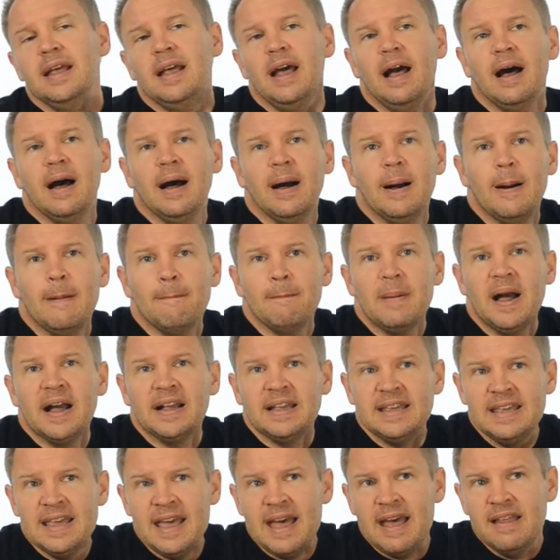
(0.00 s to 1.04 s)
Um,
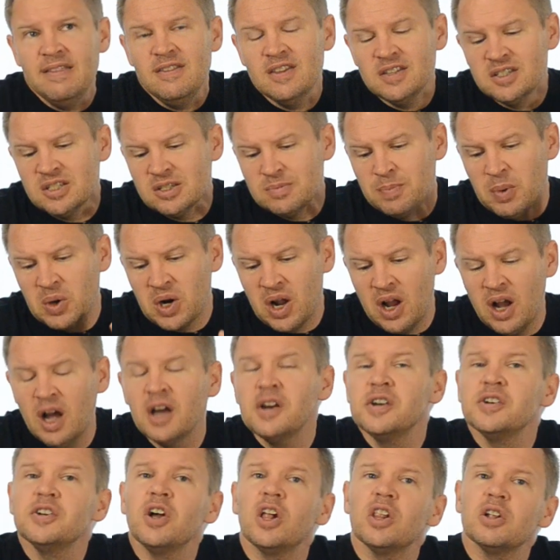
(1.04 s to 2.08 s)
again, this is about a
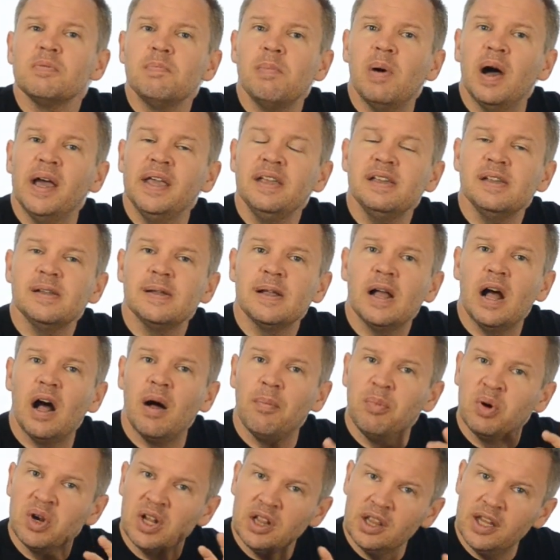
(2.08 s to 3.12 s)
$100 mic. I'll
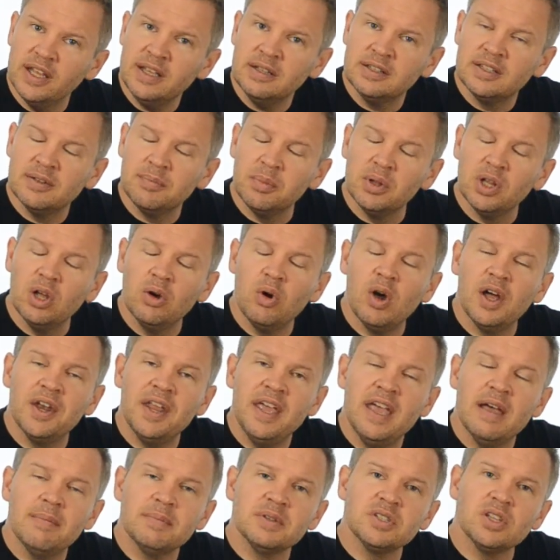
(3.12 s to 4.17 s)
put a link below on
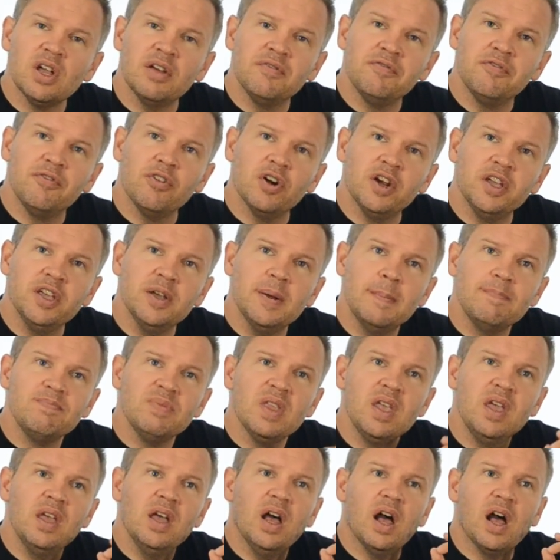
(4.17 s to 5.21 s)
Amazon for you.
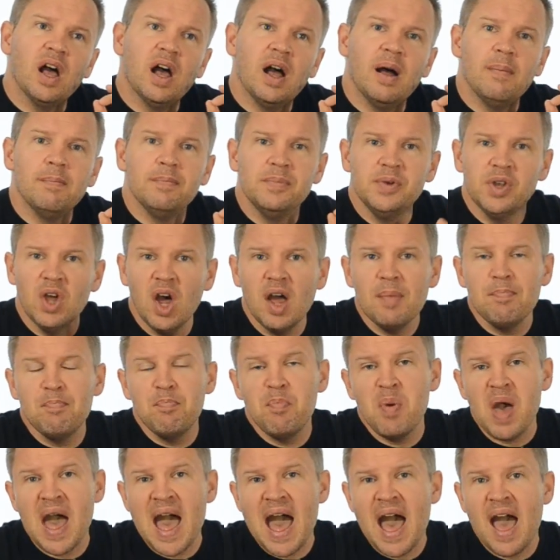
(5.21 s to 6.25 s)
Um, not
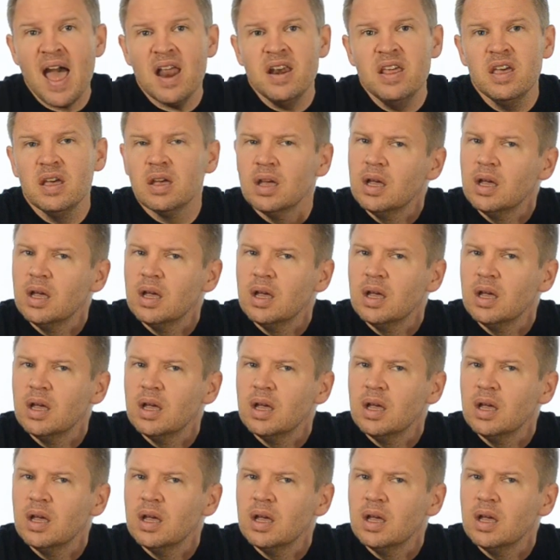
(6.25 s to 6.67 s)
bad.